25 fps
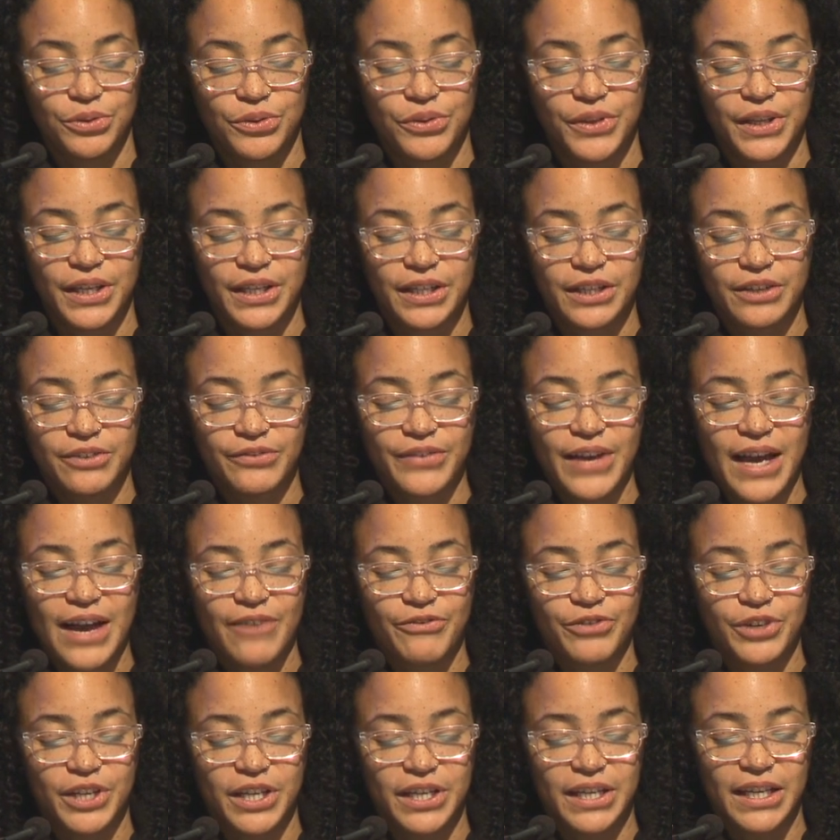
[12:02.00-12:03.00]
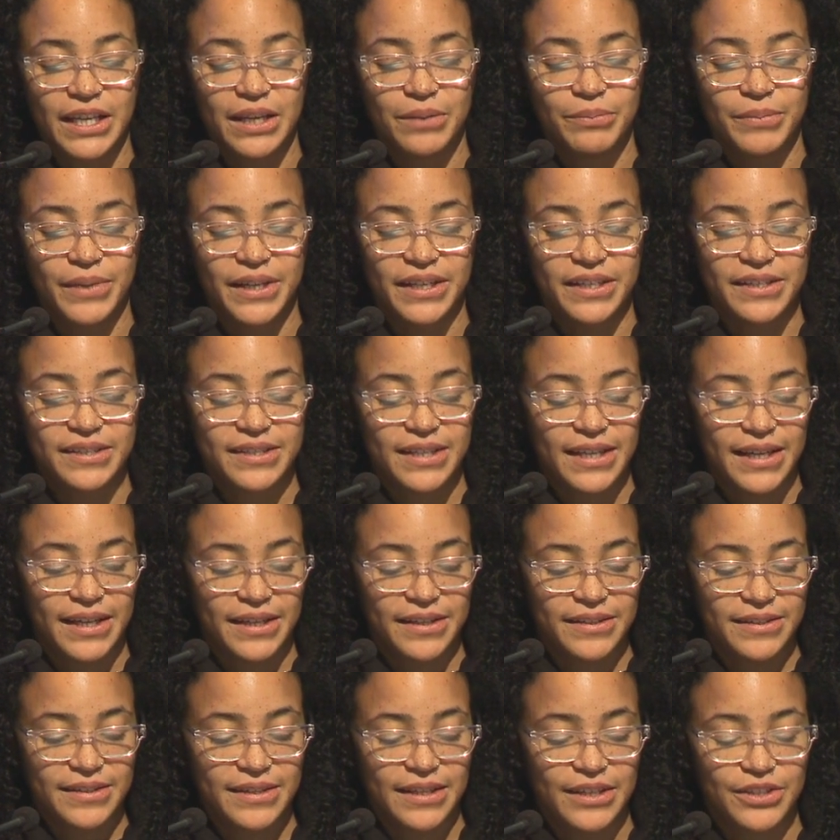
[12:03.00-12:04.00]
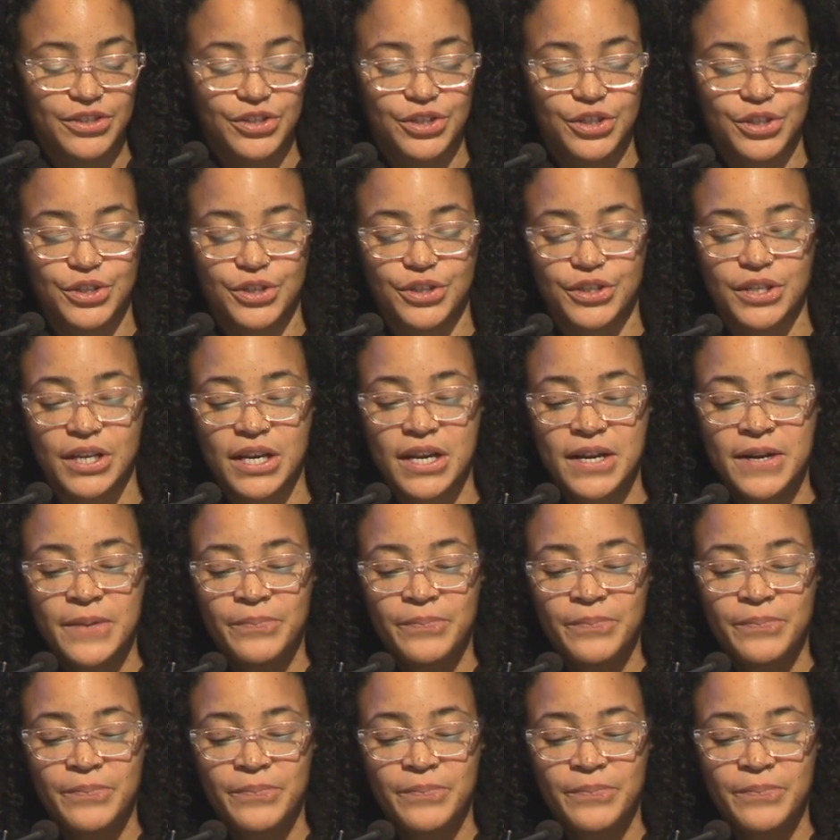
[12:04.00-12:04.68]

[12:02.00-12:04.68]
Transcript: you think of African ape men as ancestors?